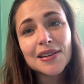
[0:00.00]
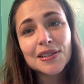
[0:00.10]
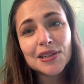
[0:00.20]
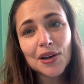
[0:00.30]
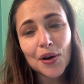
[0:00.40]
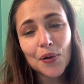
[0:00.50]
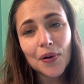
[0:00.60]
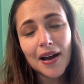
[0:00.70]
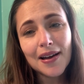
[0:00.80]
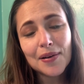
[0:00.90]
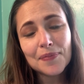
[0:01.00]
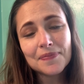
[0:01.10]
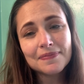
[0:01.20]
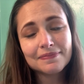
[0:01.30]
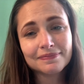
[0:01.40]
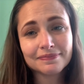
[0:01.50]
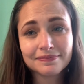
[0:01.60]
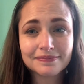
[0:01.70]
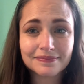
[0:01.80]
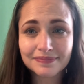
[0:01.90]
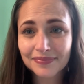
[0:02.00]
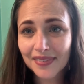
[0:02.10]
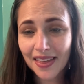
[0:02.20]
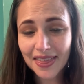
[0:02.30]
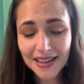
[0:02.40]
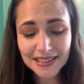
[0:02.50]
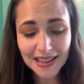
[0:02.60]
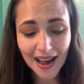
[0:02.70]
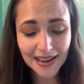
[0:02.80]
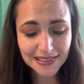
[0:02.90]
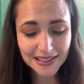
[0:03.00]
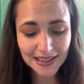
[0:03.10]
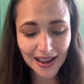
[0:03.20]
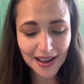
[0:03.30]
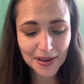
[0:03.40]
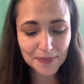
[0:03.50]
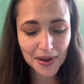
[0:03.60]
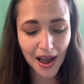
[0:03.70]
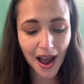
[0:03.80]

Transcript: So, that's that.